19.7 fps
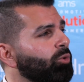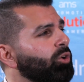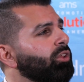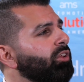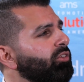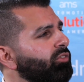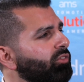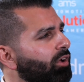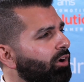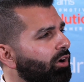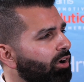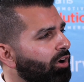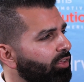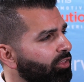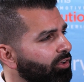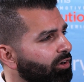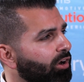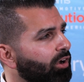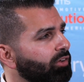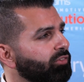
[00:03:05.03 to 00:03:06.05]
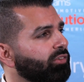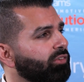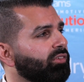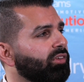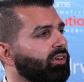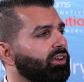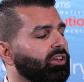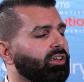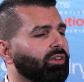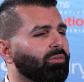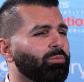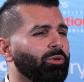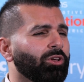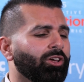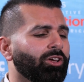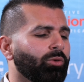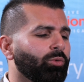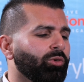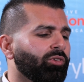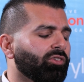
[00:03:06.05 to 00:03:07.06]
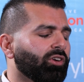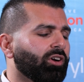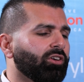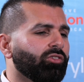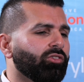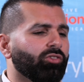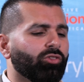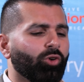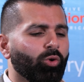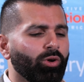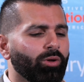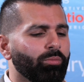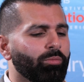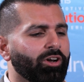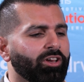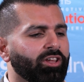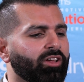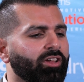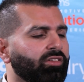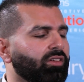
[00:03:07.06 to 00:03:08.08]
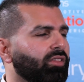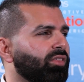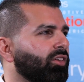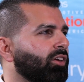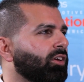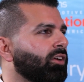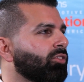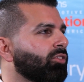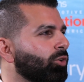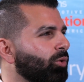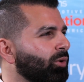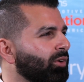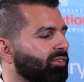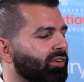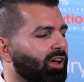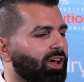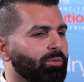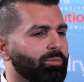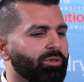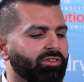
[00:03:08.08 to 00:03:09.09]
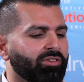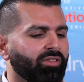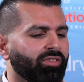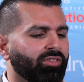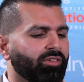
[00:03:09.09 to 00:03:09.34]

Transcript: we list all the causes that it can be, and we start throwing money at the thing and throwing time at the